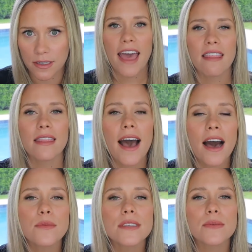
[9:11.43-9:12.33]
And
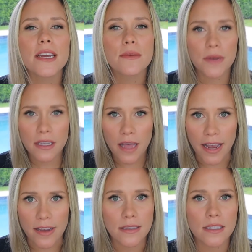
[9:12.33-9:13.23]
that was when I
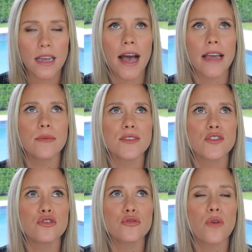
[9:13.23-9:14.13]
realized I was
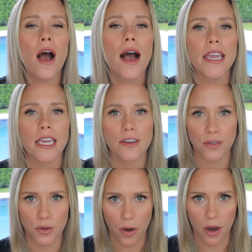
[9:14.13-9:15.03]
trying
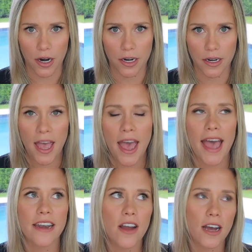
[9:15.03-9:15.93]
too hard
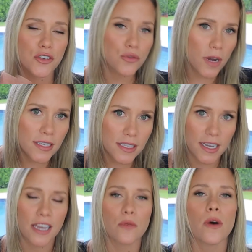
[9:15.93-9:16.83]
and not
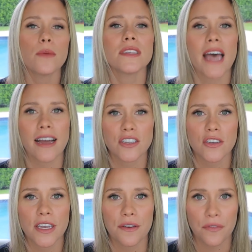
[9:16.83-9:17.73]
trusting what was
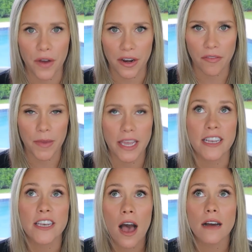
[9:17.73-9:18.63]
actually in front of me,
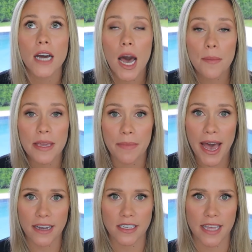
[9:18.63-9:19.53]
not coming
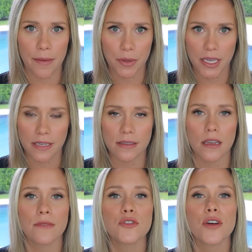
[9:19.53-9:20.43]
back to that place
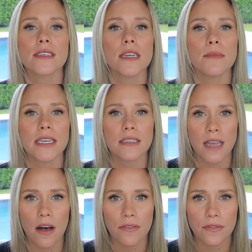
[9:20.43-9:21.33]
of trusting
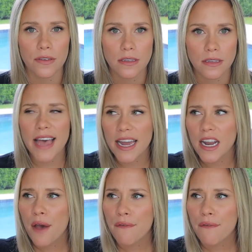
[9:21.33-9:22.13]
myself. That